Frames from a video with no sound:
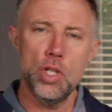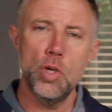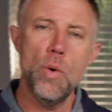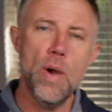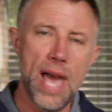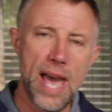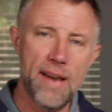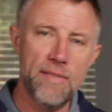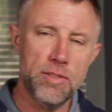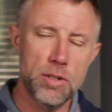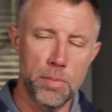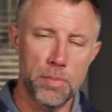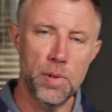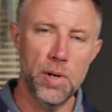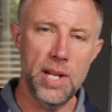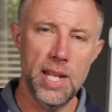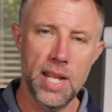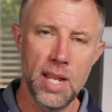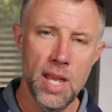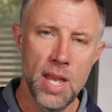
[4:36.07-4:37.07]
you have to
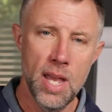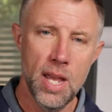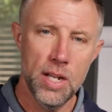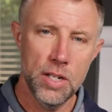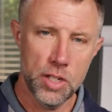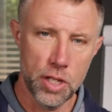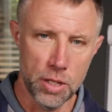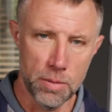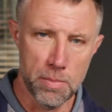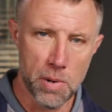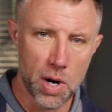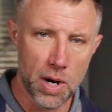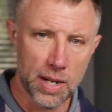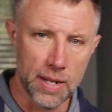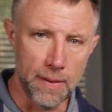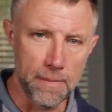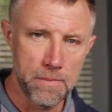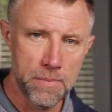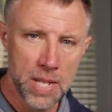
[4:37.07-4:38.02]
bring to the market.